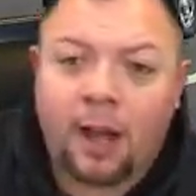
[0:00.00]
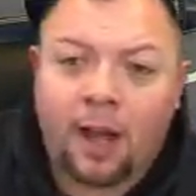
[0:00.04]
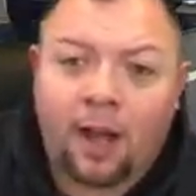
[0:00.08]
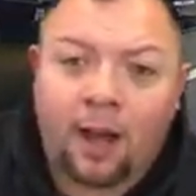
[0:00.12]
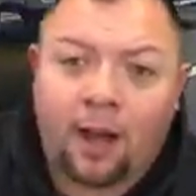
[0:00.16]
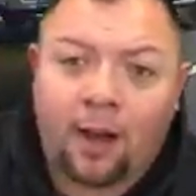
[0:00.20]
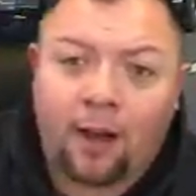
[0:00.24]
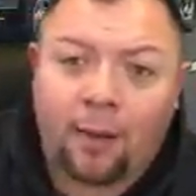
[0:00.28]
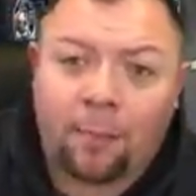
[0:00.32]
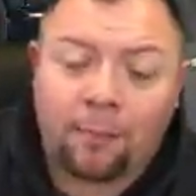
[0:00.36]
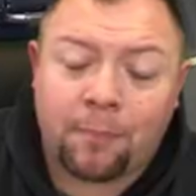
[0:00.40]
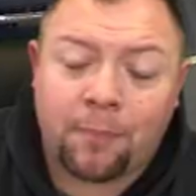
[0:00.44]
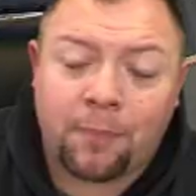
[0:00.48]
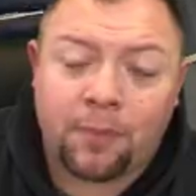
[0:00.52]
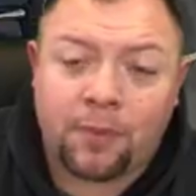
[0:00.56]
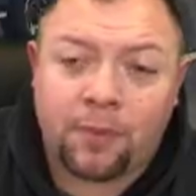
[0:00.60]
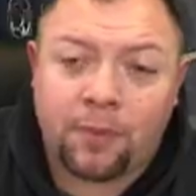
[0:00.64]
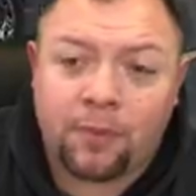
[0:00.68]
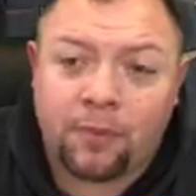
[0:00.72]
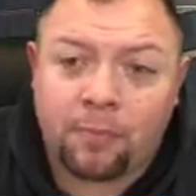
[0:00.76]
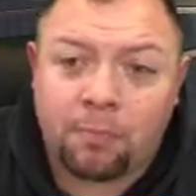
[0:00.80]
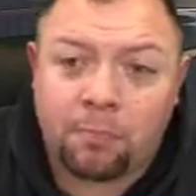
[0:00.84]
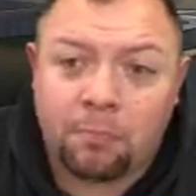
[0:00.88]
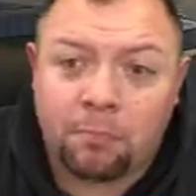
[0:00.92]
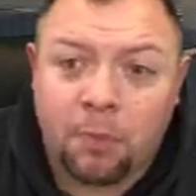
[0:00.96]

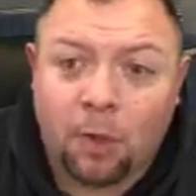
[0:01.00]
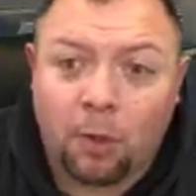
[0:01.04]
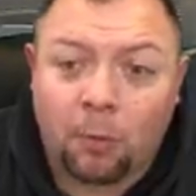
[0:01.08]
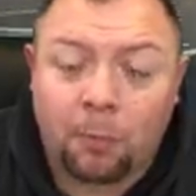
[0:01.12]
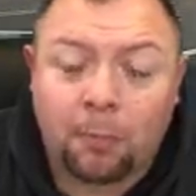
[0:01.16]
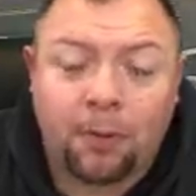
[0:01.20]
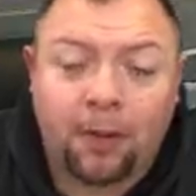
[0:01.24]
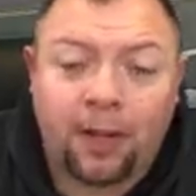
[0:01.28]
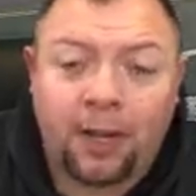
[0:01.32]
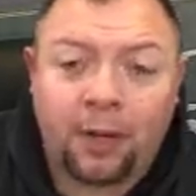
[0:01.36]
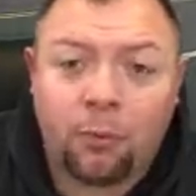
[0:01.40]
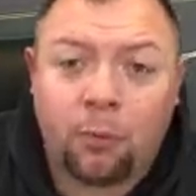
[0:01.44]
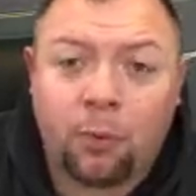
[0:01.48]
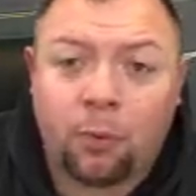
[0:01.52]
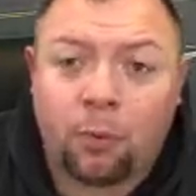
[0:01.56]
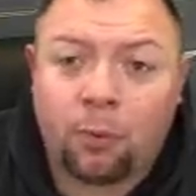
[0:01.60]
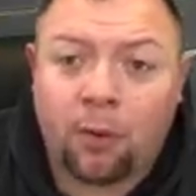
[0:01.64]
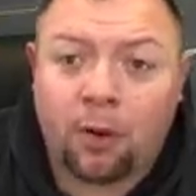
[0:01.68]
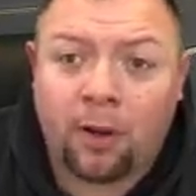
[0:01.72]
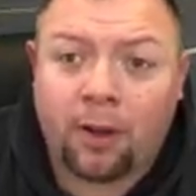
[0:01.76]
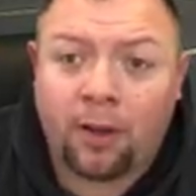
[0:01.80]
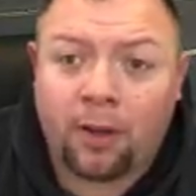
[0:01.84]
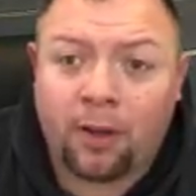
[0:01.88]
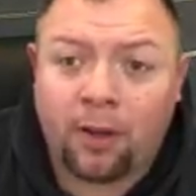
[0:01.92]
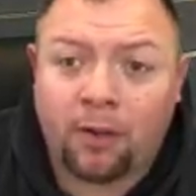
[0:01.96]
Mill Plain will
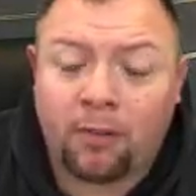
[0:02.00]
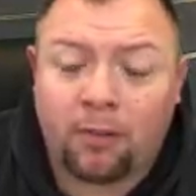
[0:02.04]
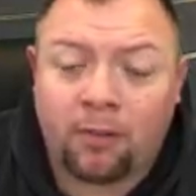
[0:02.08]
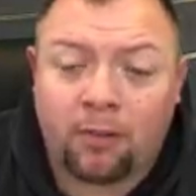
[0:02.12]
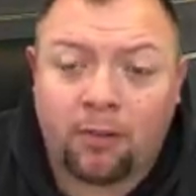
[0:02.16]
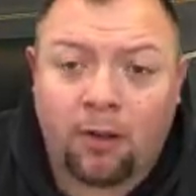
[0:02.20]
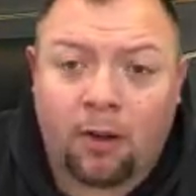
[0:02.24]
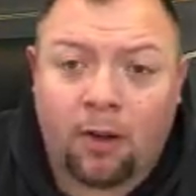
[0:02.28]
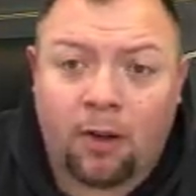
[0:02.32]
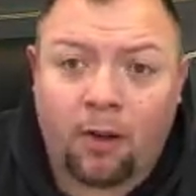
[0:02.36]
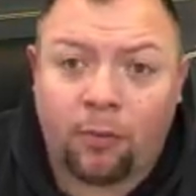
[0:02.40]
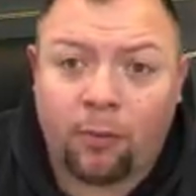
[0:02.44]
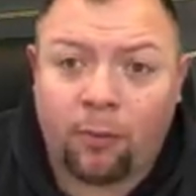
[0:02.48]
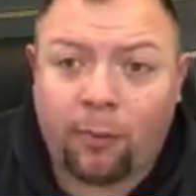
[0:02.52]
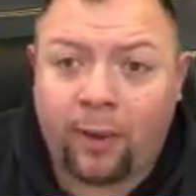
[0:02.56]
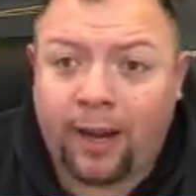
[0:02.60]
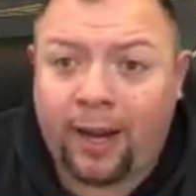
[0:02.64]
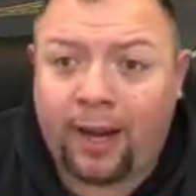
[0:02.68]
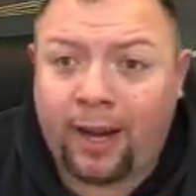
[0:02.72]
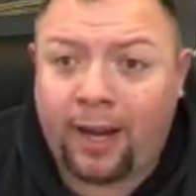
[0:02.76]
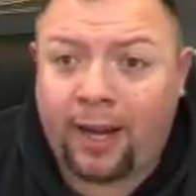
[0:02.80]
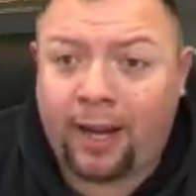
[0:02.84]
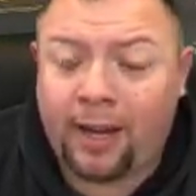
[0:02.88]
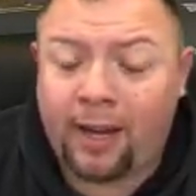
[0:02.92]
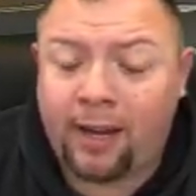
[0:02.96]
run all the
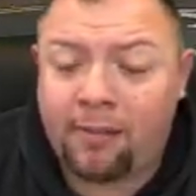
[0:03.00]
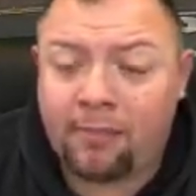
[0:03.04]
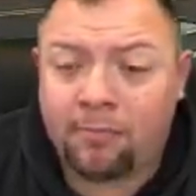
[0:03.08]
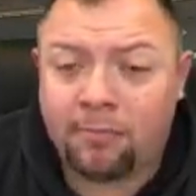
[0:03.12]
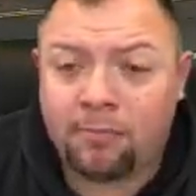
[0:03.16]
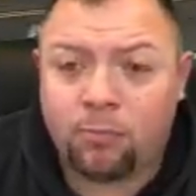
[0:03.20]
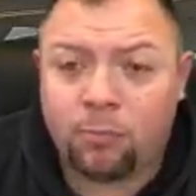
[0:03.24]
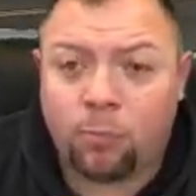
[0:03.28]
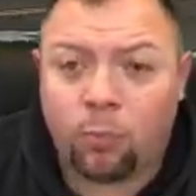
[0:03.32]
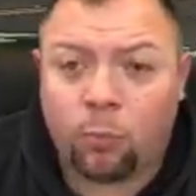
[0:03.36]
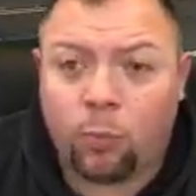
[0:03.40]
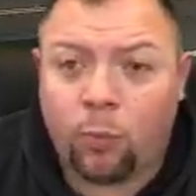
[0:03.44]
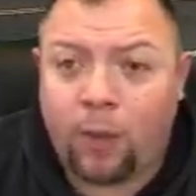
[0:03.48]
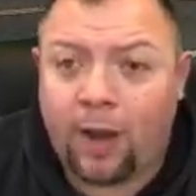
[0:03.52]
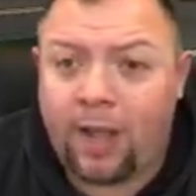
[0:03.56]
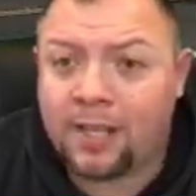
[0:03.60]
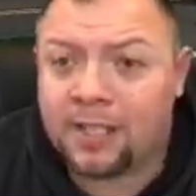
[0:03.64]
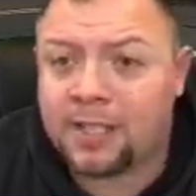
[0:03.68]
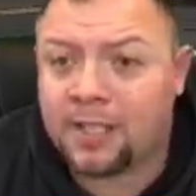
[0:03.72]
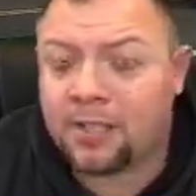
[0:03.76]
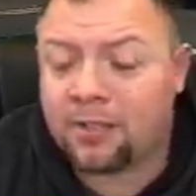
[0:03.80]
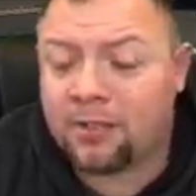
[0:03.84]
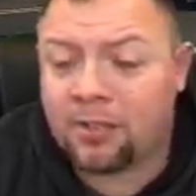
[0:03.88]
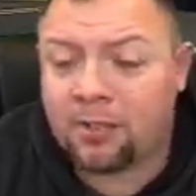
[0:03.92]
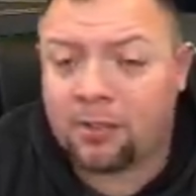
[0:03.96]
way
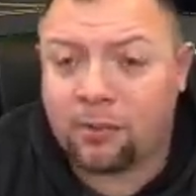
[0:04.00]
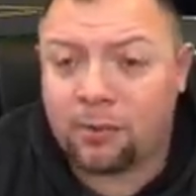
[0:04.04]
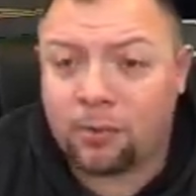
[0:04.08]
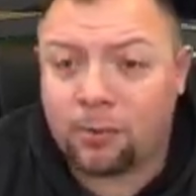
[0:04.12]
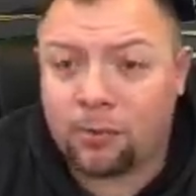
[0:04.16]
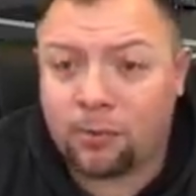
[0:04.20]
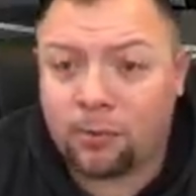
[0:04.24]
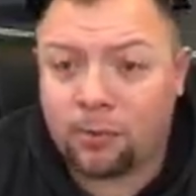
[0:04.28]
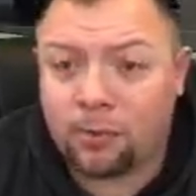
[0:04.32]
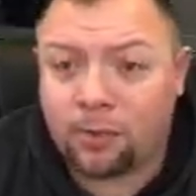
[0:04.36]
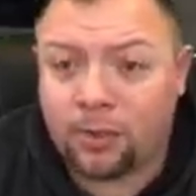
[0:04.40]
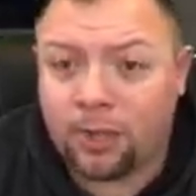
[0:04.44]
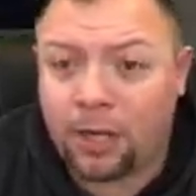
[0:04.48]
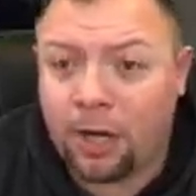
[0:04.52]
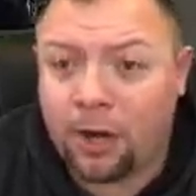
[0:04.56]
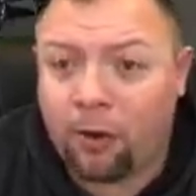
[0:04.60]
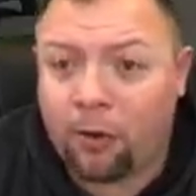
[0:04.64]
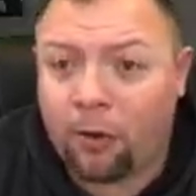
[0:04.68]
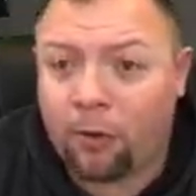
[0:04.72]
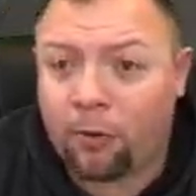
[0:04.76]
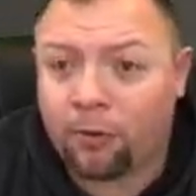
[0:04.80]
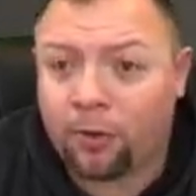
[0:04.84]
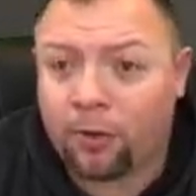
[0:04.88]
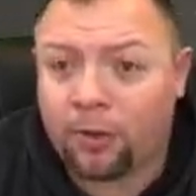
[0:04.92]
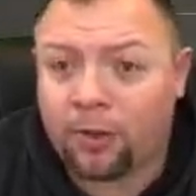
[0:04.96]
west to,
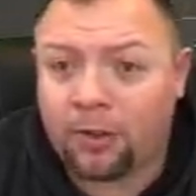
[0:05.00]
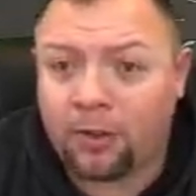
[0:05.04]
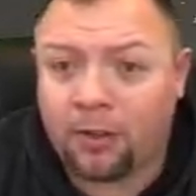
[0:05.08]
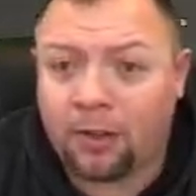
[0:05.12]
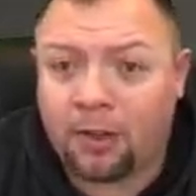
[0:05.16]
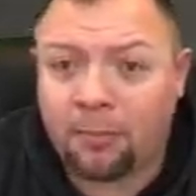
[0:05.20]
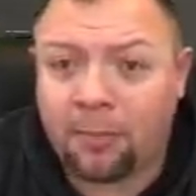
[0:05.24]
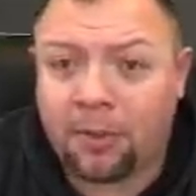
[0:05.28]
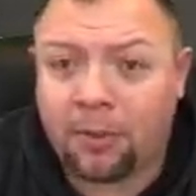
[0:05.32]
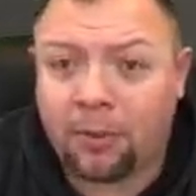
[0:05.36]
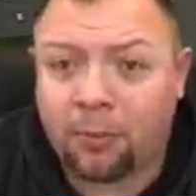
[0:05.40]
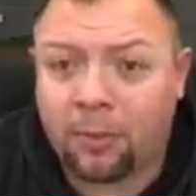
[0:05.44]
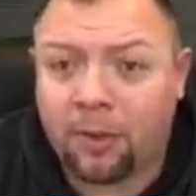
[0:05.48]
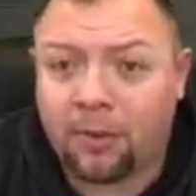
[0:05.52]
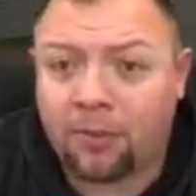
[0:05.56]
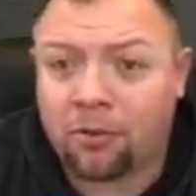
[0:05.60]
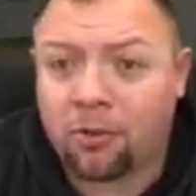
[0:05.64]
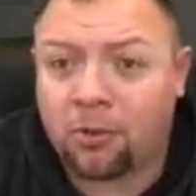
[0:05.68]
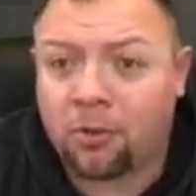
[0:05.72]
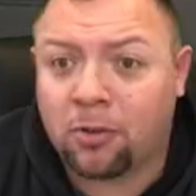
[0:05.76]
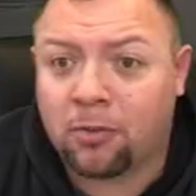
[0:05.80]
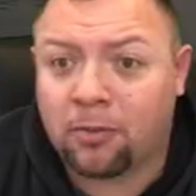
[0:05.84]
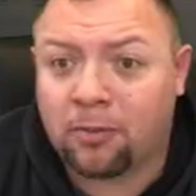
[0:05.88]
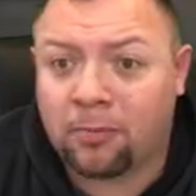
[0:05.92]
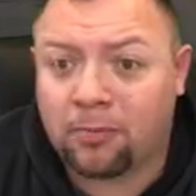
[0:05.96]
over to the Columbia
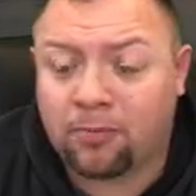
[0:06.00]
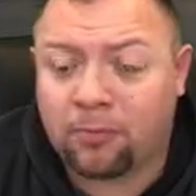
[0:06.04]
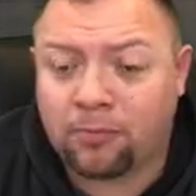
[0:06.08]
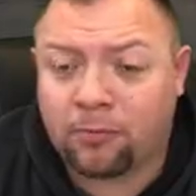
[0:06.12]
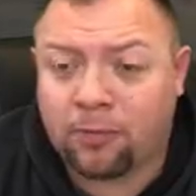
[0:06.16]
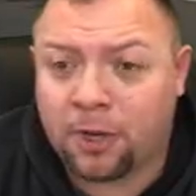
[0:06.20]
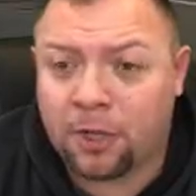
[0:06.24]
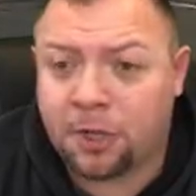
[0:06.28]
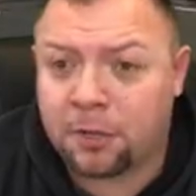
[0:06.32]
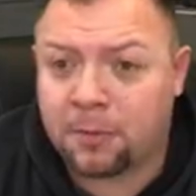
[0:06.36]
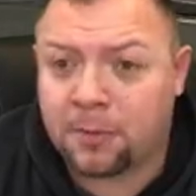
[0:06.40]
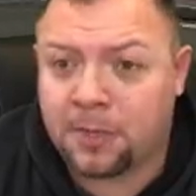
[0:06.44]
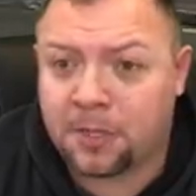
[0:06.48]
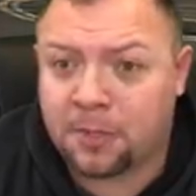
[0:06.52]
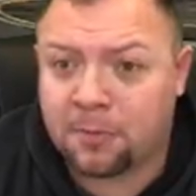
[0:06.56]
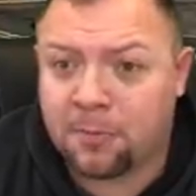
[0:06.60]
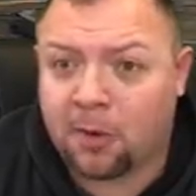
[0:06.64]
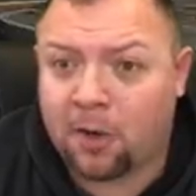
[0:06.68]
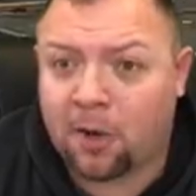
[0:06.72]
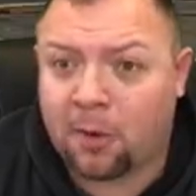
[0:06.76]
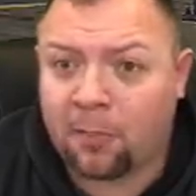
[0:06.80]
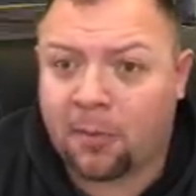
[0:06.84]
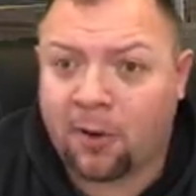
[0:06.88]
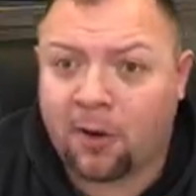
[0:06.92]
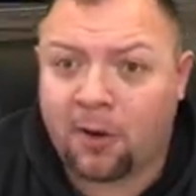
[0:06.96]
River, Frenchman's
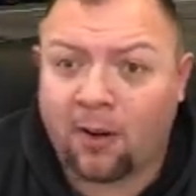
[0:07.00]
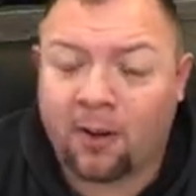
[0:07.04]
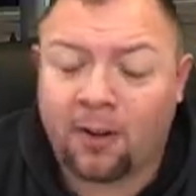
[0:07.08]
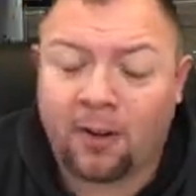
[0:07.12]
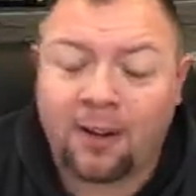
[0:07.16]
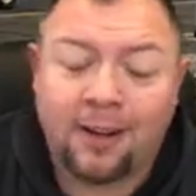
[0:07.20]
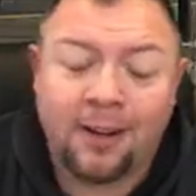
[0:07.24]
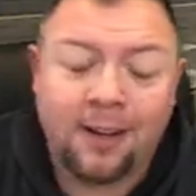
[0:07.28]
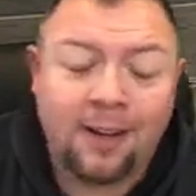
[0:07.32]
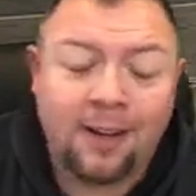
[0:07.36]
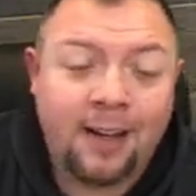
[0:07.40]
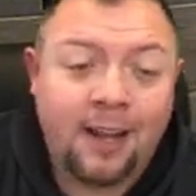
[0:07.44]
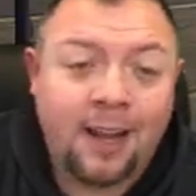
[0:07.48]
Bar Park,